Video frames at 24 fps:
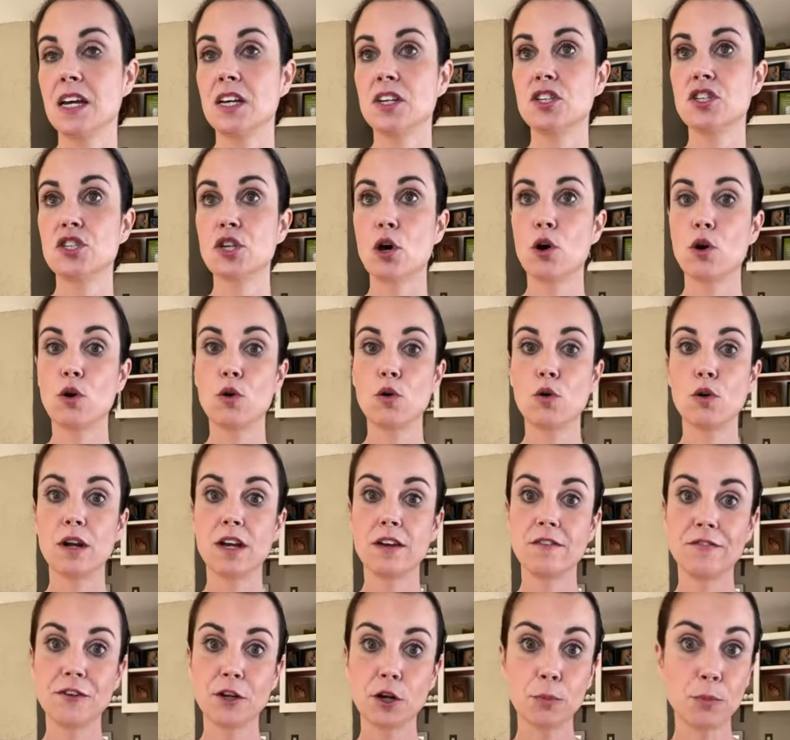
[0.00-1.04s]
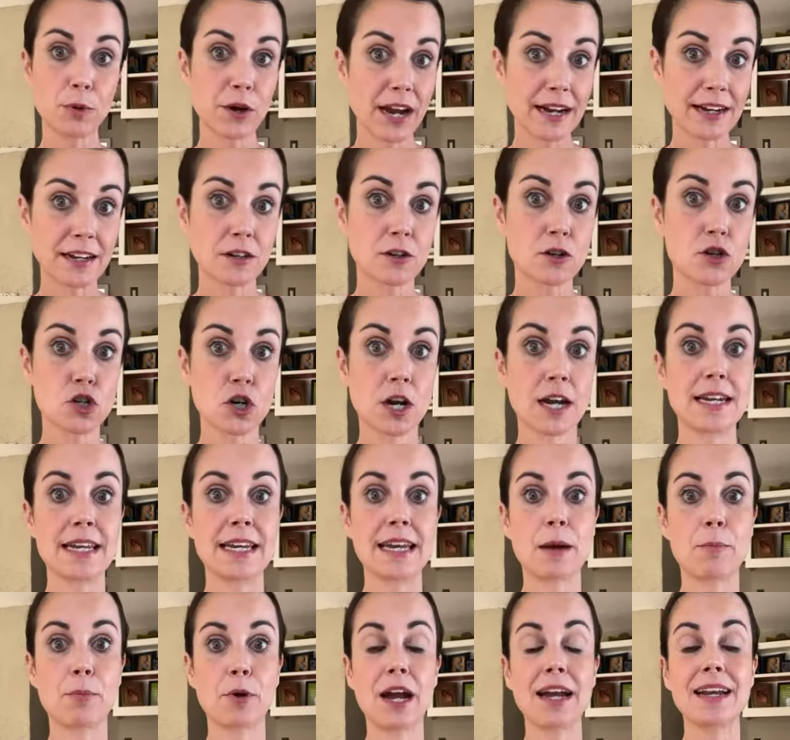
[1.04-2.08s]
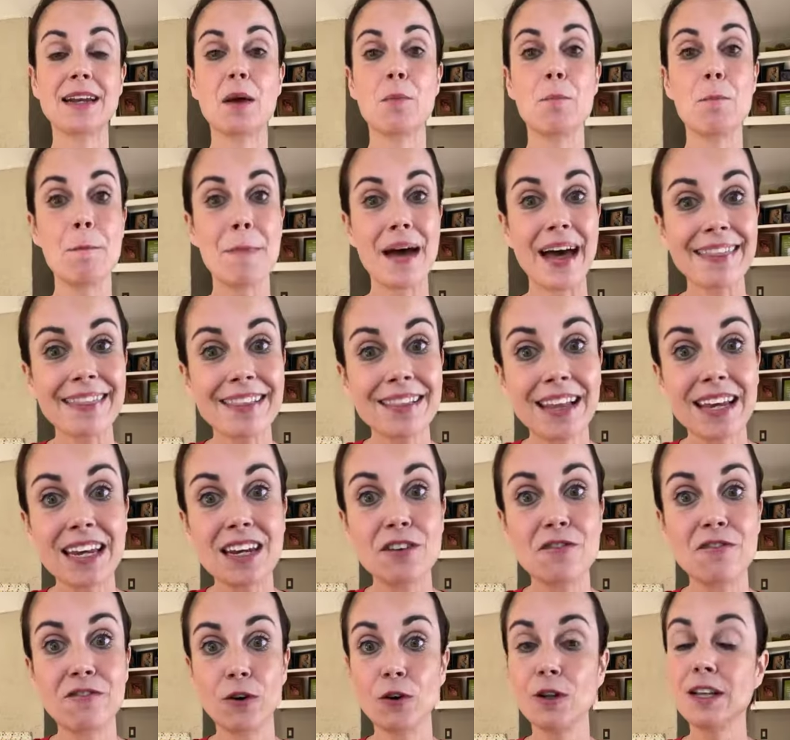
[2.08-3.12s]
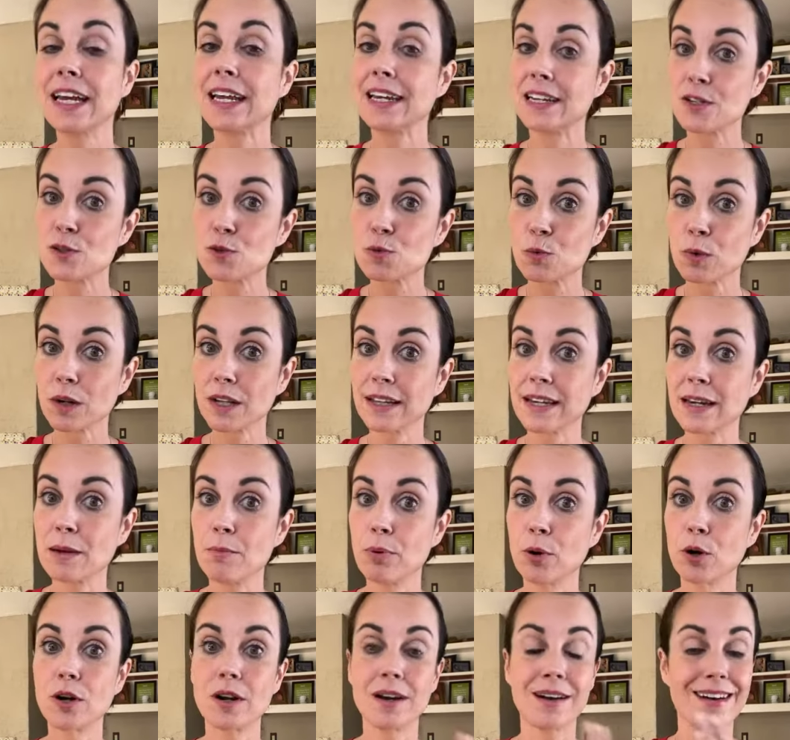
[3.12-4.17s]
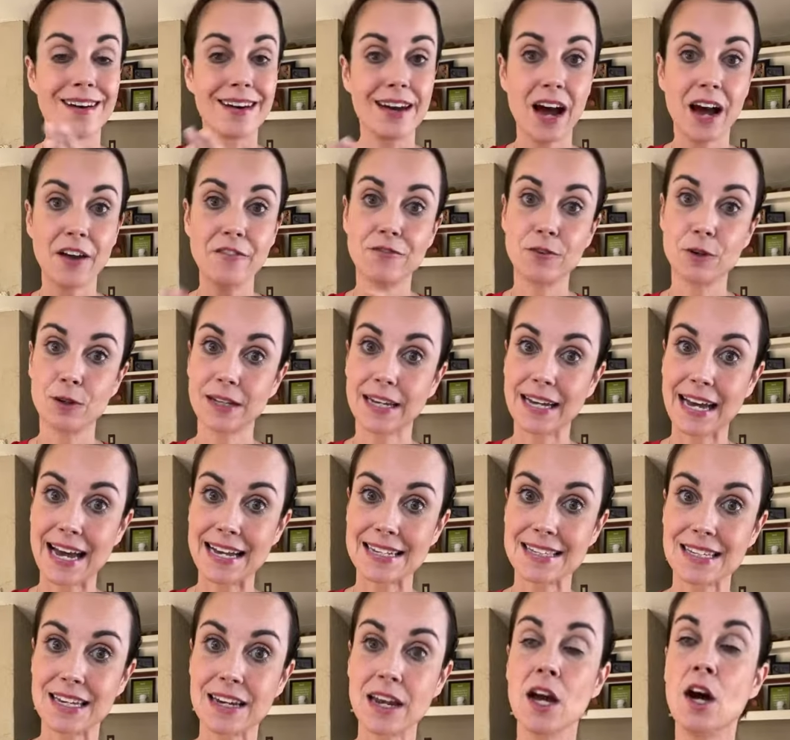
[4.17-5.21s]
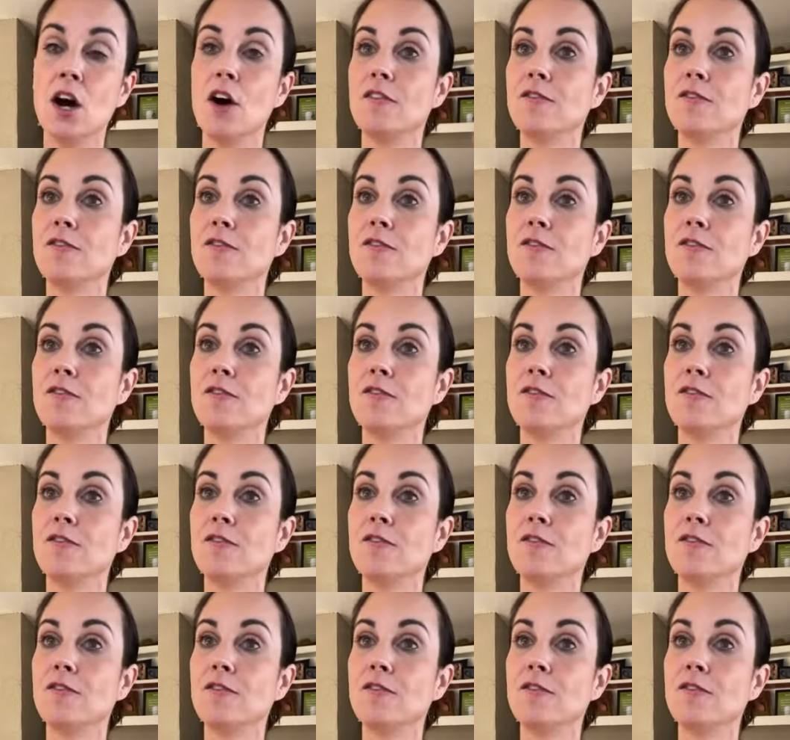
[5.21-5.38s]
So if you're pregnant or trying to get pregnant, methylated folate is really important, not folic acid.